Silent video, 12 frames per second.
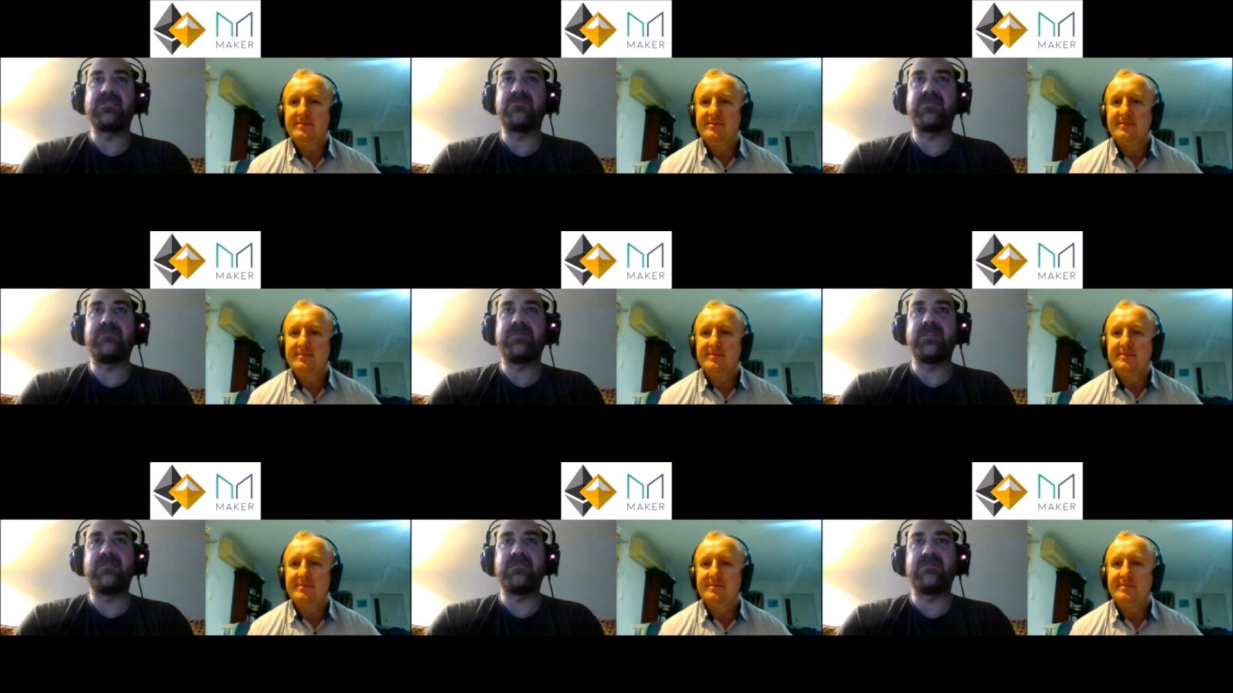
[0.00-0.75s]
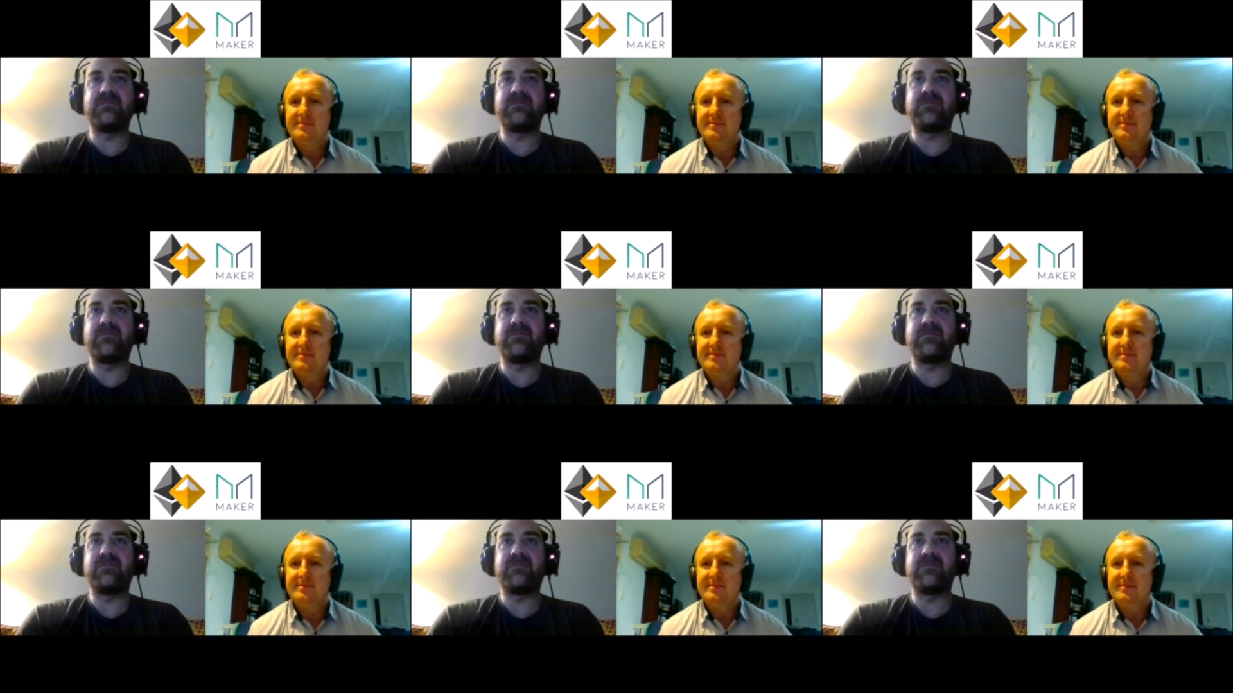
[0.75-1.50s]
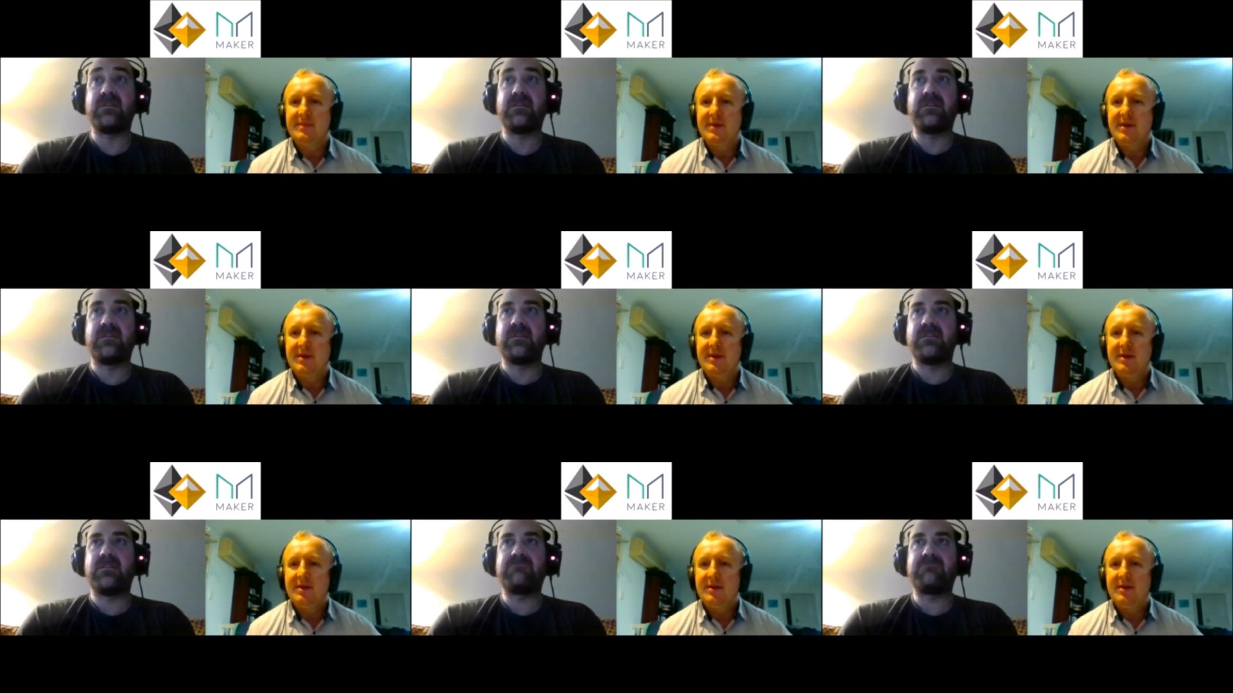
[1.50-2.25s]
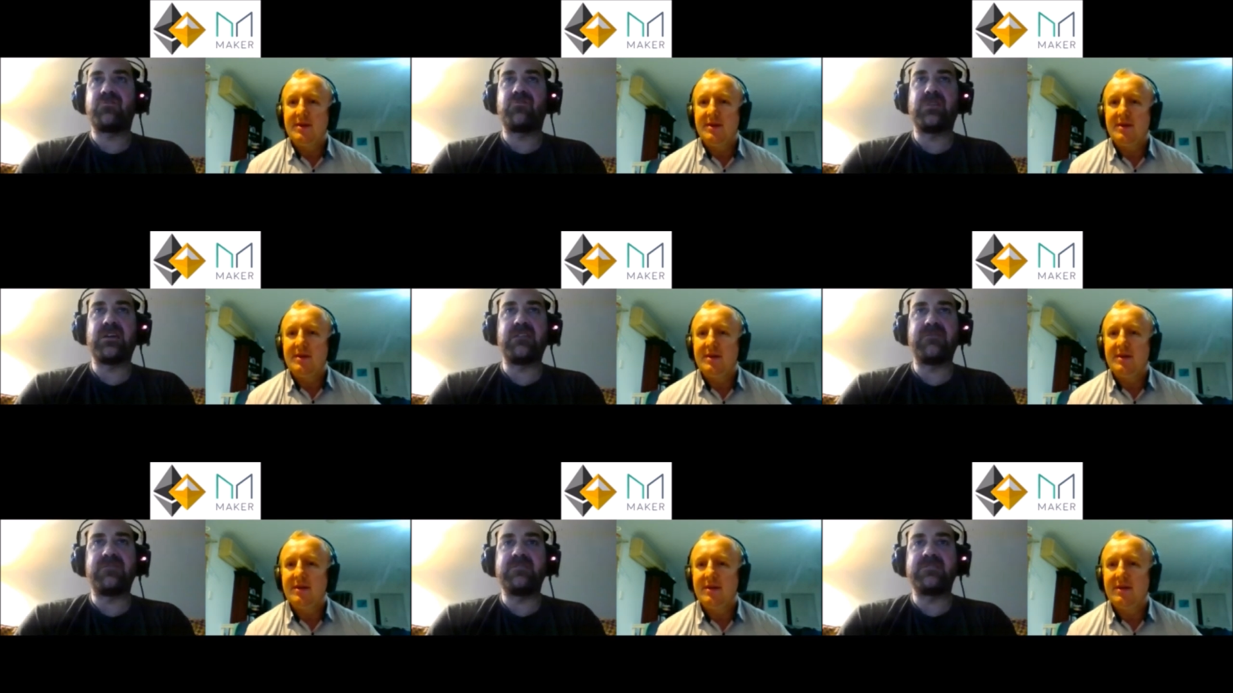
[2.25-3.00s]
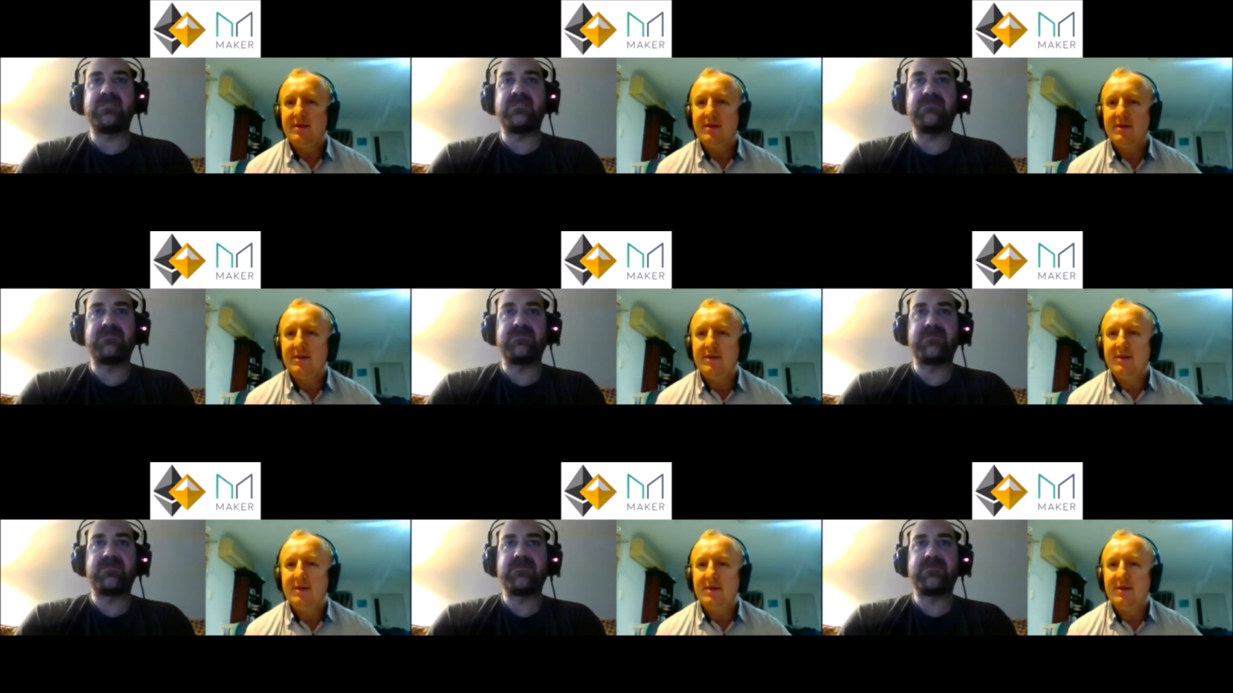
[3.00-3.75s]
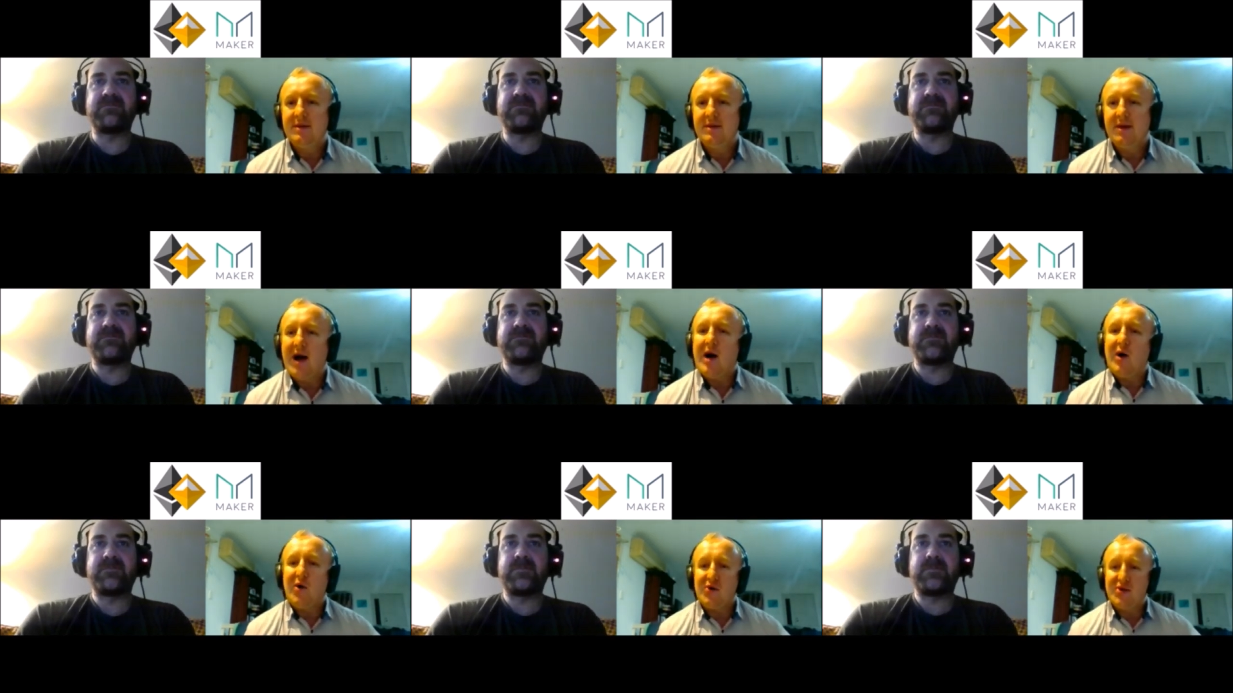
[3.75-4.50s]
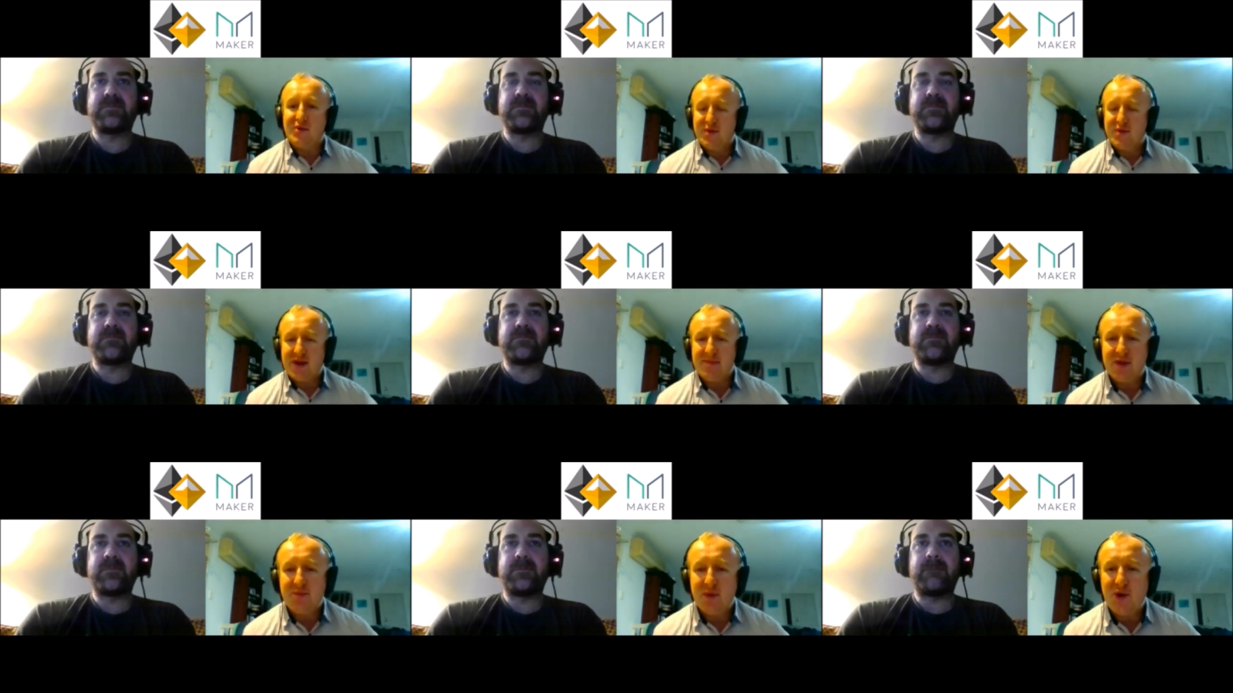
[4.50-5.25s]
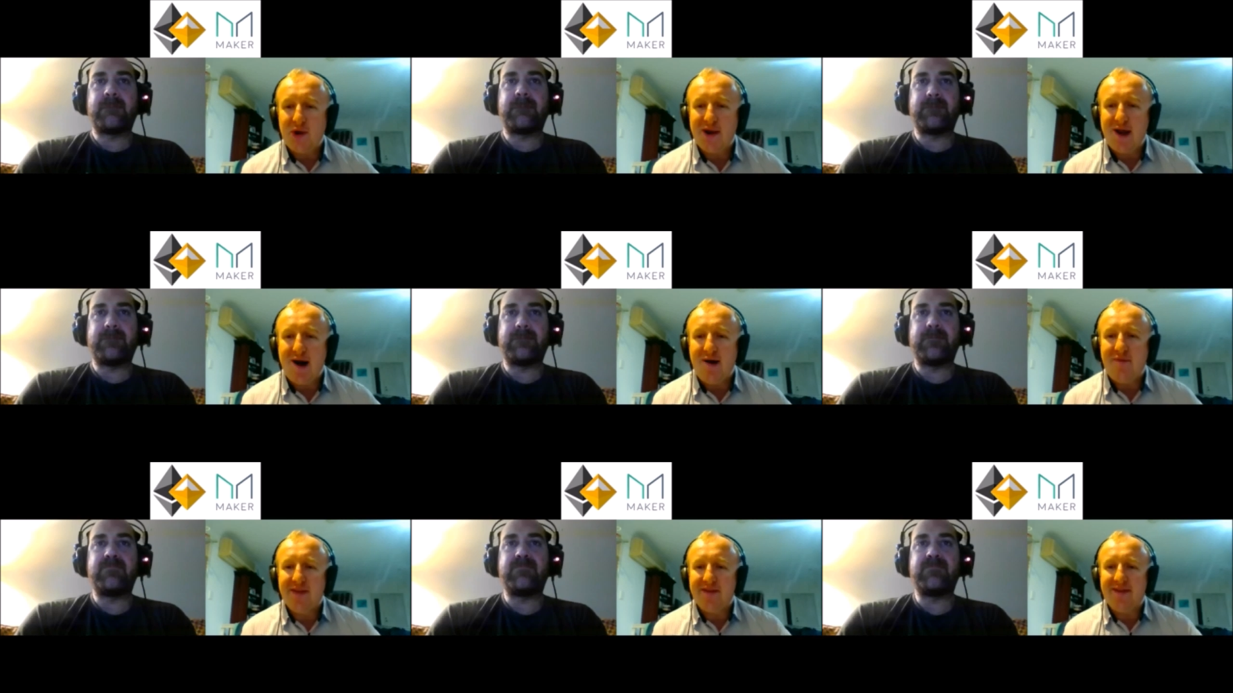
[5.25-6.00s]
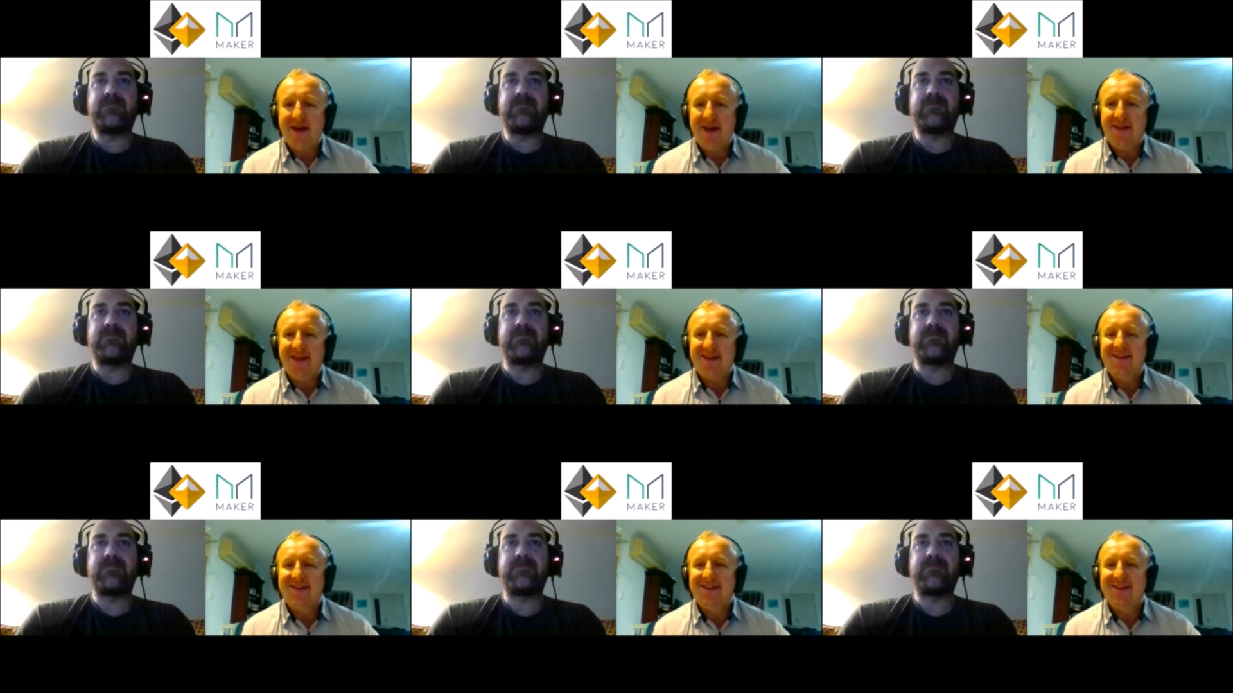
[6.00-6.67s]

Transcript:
Speaker 1: where I've been for like 2.5 years now.
Speaker 2: Oh, awesome. So they must be looking after you there then.